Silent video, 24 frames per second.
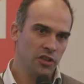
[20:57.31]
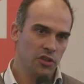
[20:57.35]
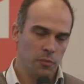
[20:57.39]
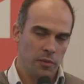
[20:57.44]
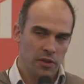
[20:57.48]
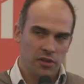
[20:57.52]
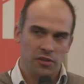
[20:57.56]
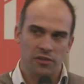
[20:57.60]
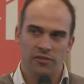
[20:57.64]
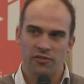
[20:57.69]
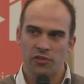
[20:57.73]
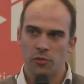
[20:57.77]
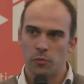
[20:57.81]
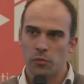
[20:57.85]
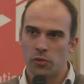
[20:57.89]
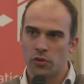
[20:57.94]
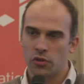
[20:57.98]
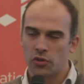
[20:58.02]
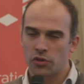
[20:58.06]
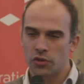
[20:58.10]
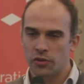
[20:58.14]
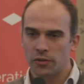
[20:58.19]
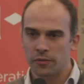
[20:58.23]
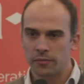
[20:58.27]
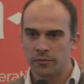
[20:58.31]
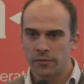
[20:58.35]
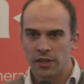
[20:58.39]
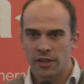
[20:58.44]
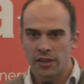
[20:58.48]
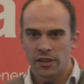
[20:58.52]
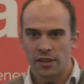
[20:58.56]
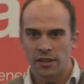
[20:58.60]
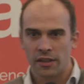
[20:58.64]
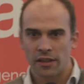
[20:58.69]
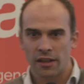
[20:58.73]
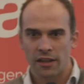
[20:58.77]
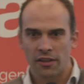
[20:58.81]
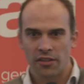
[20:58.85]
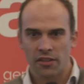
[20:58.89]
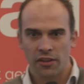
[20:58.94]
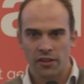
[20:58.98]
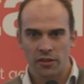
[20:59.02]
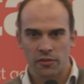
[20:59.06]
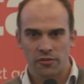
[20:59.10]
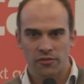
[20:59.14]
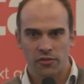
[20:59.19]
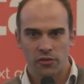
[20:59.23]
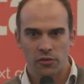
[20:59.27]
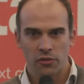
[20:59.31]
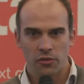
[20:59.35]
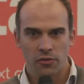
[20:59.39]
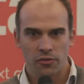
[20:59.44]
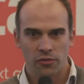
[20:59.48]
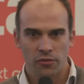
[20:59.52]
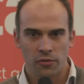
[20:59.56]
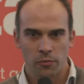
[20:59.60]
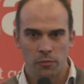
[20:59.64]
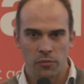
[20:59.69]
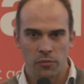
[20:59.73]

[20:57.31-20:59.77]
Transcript: especially for Portugal. And I think for